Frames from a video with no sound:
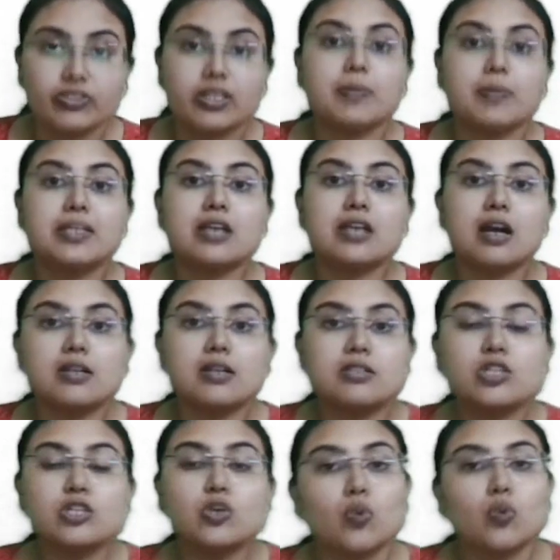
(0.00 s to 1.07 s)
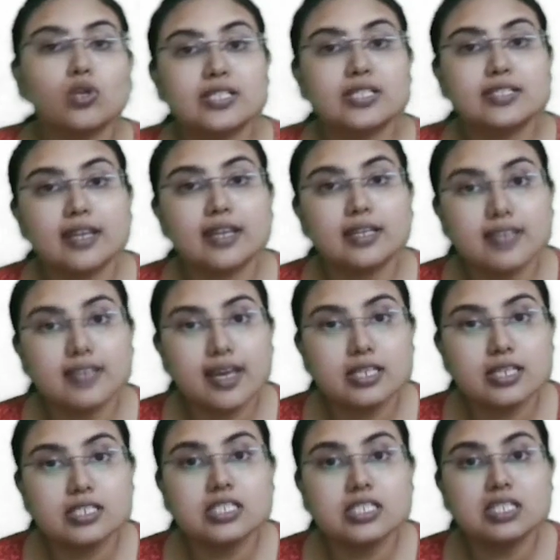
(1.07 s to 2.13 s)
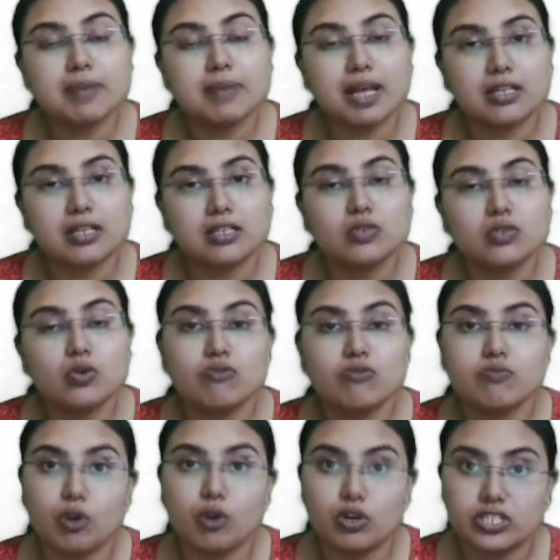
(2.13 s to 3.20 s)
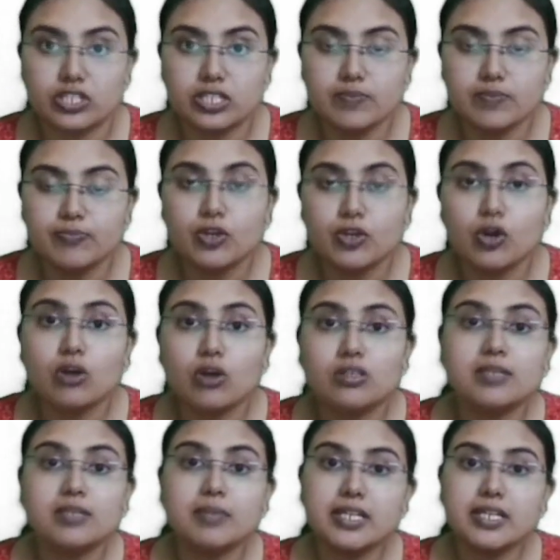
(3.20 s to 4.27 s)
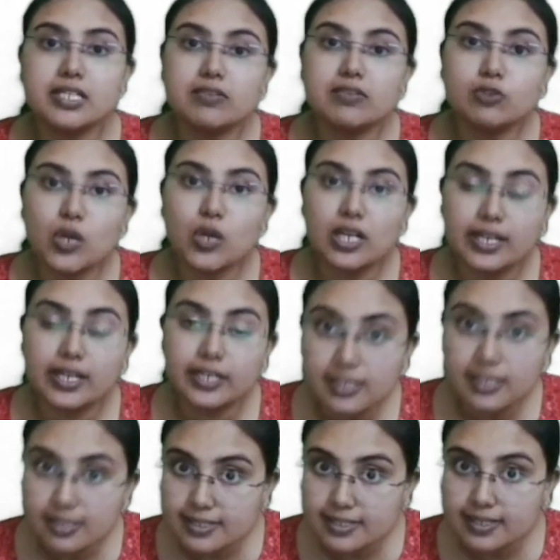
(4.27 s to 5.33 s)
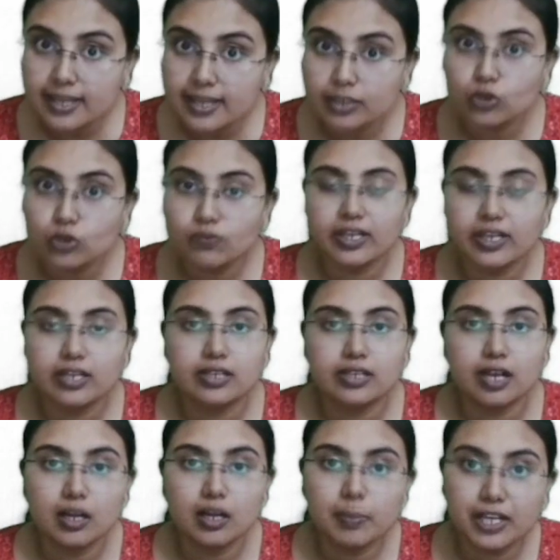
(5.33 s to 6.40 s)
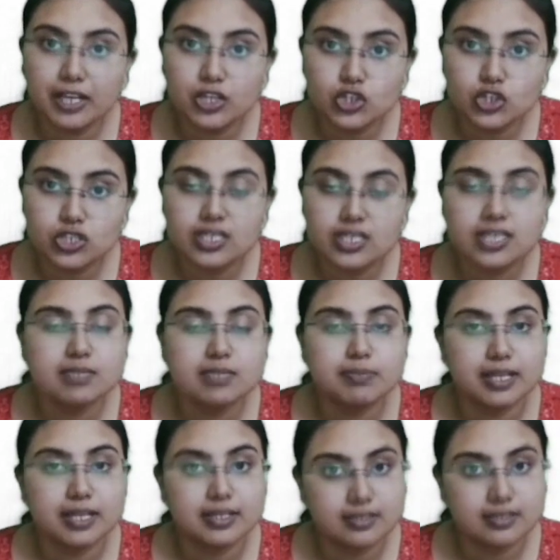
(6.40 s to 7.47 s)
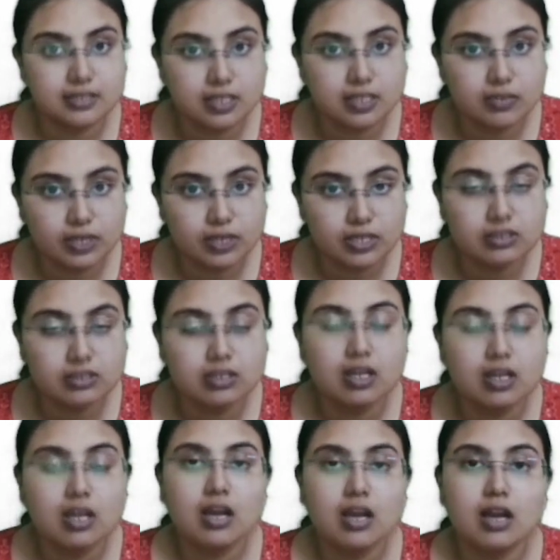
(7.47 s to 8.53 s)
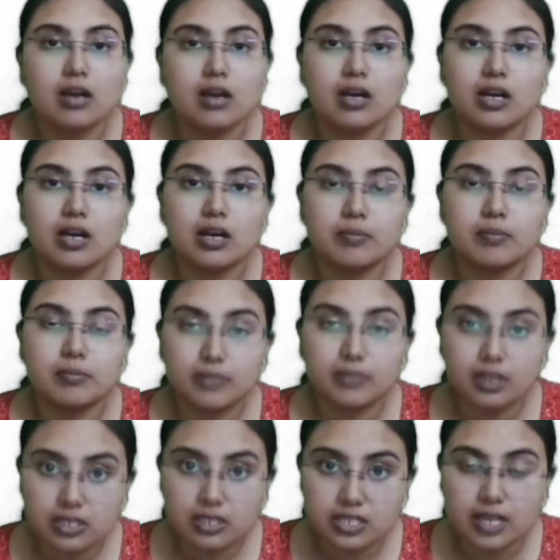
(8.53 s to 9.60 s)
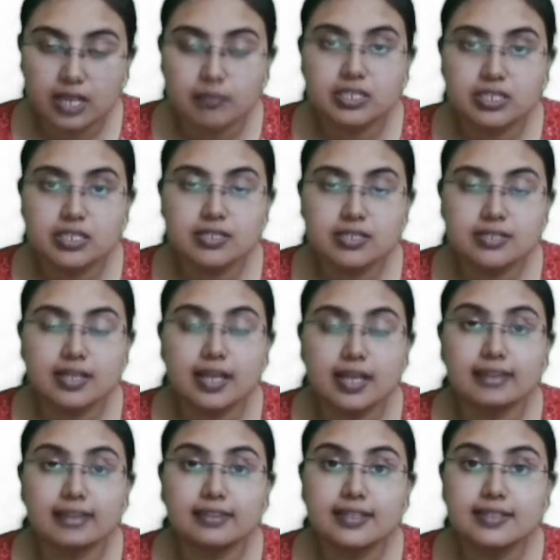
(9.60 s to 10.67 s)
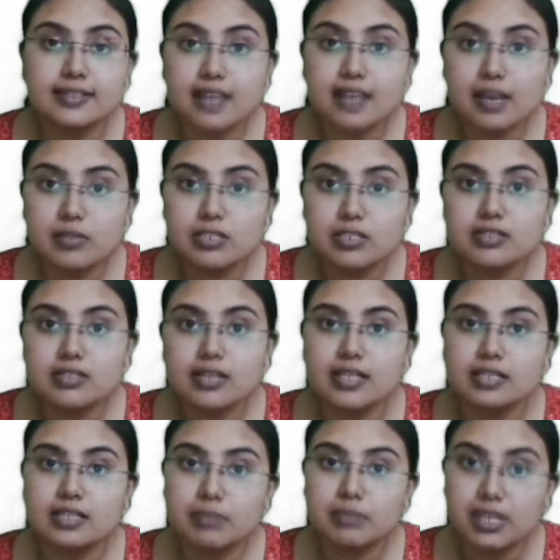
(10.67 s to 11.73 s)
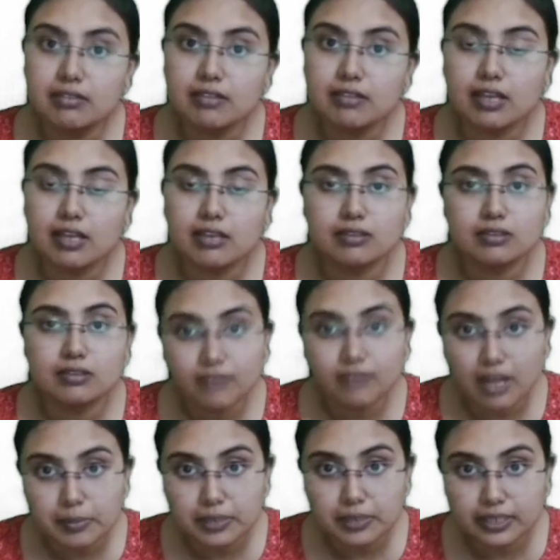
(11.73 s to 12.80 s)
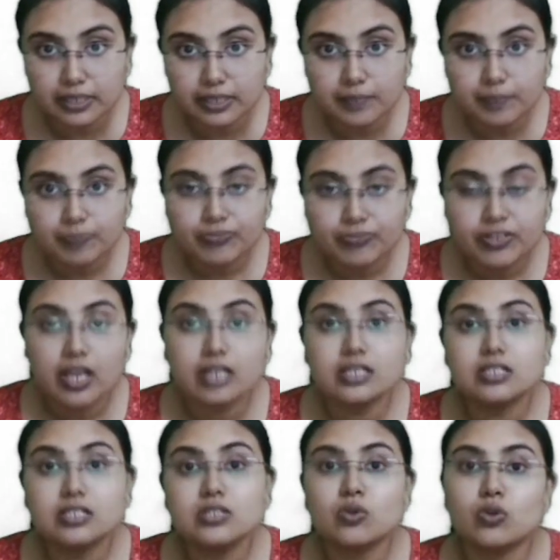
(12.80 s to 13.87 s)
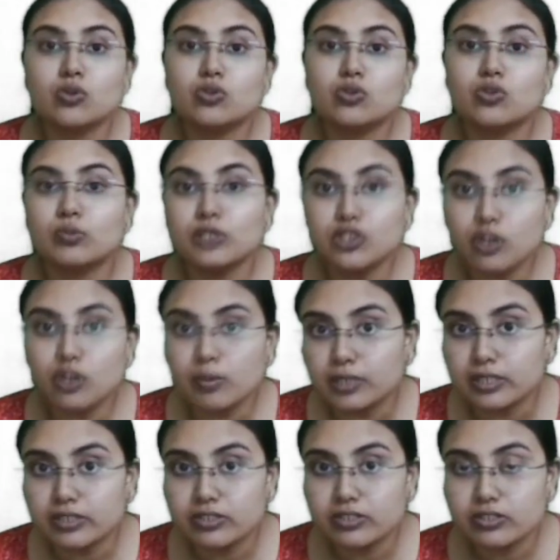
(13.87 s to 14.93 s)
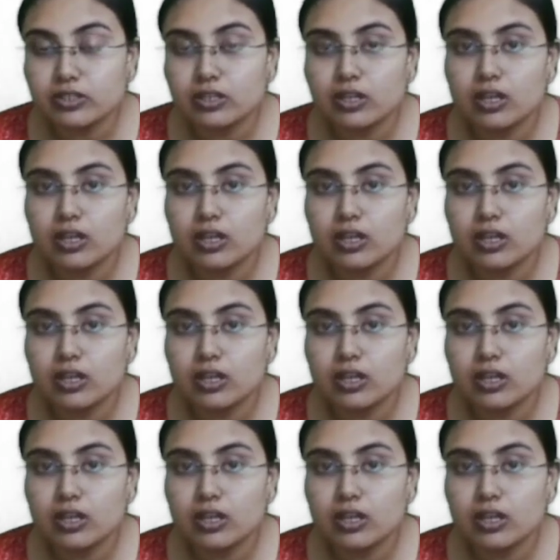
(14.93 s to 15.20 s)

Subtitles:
They might ask you what is the inheritance pattern of MODY, or they might give you a clinical scenario where a young patient is presenting with diabetes, and this diabetes has been there in the family and it is autosomal dominant.